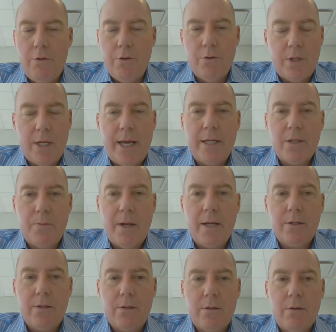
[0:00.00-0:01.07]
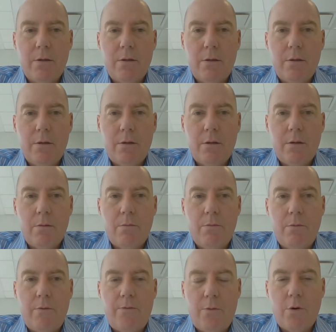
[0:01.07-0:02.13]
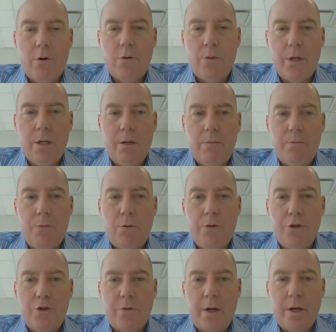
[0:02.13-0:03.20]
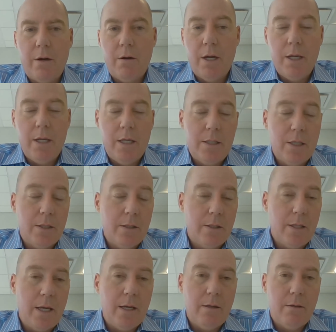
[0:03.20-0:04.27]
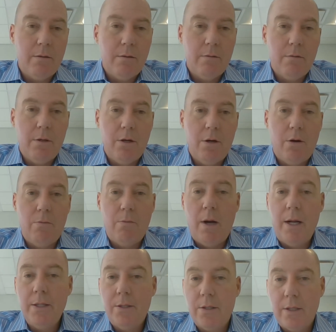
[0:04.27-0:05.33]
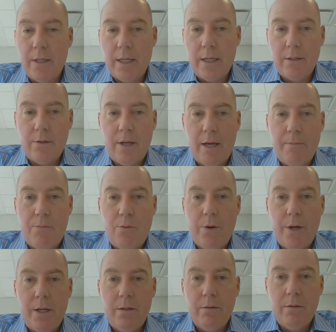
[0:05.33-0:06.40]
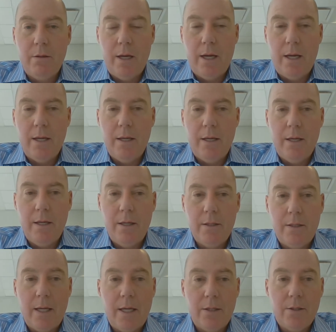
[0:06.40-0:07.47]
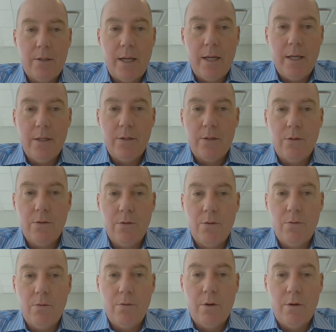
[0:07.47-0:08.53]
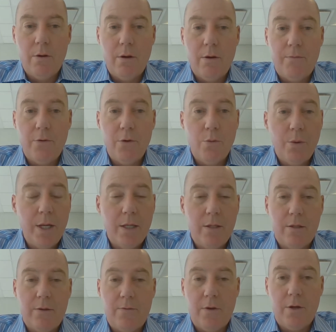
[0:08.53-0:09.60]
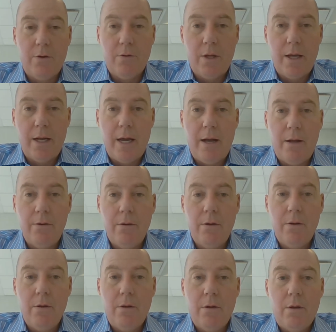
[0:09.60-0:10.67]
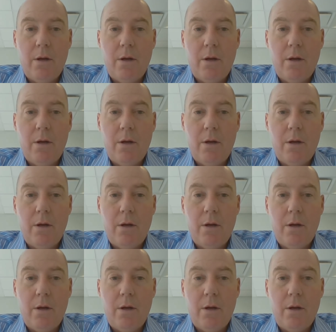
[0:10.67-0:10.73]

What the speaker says: all those aspects before we pull the trigger, and it doesn't take months to get to that point. It takes days to a few weeks to figure that out.